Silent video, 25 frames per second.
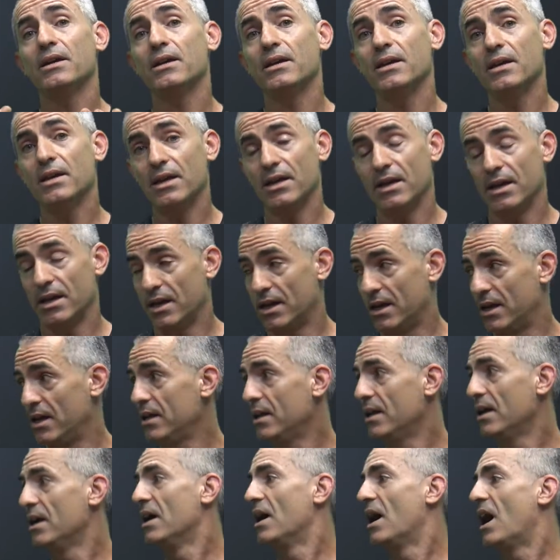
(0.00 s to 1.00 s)

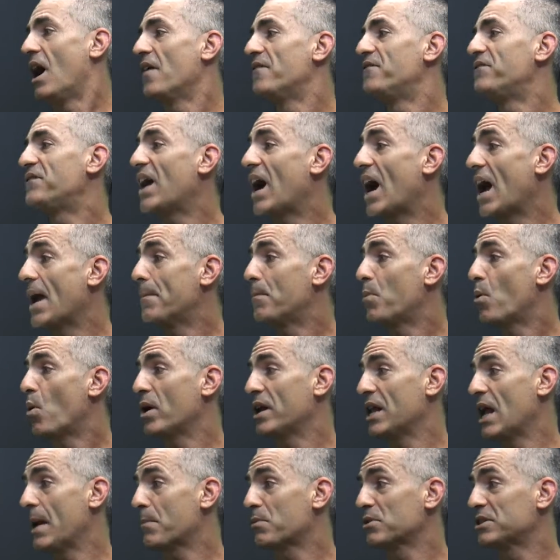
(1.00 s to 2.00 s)
in a
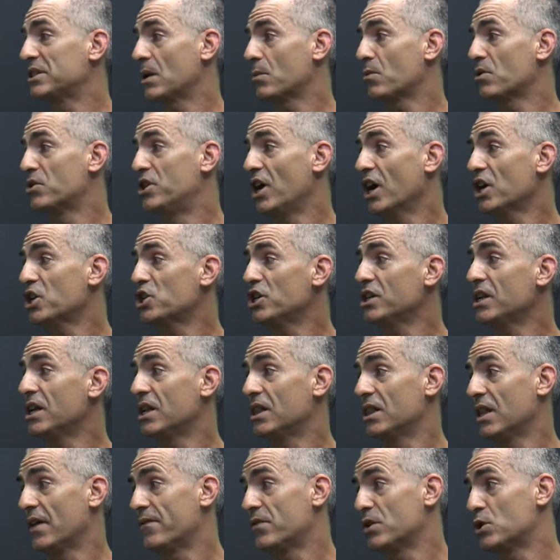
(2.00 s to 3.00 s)
5.8% reduction
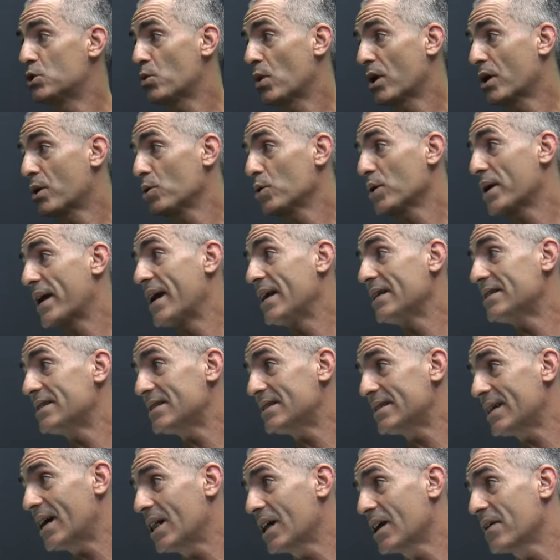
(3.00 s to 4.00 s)
in left ventricular and
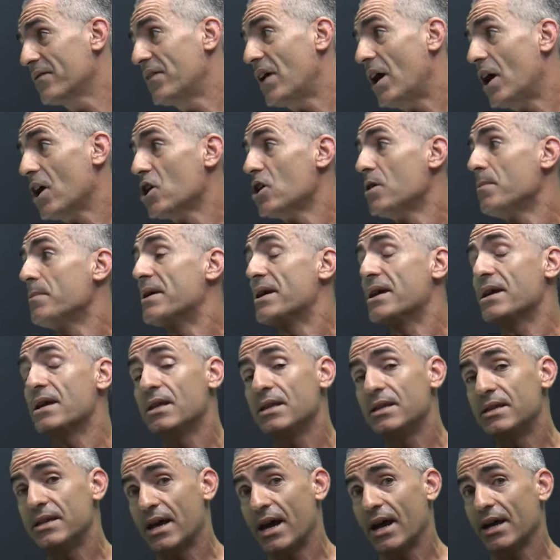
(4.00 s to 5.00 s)
systolic volume
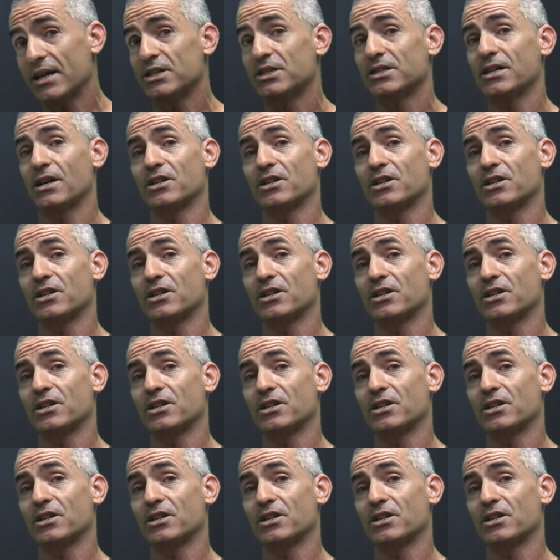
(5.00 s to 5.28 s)
index.